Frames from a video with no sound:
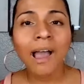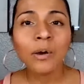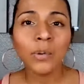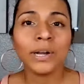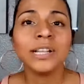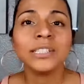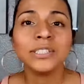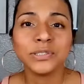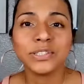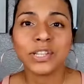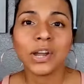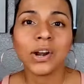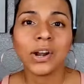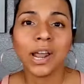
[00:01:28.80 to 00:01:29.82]
I wanted to
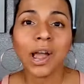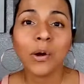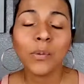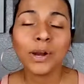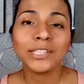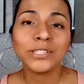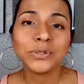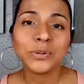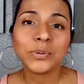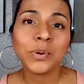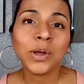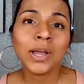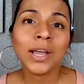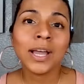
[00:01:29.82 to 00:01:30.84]
start
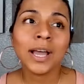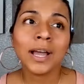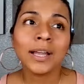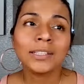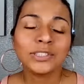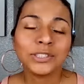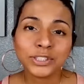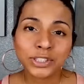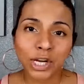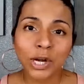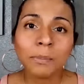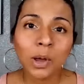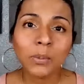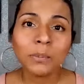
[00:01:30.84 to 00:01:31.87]

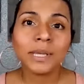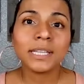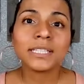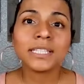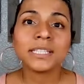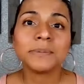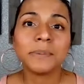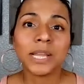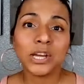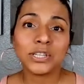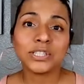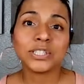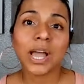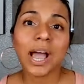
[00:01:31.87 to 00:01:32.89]
my own business
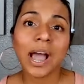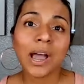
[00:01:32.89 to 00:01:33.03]
because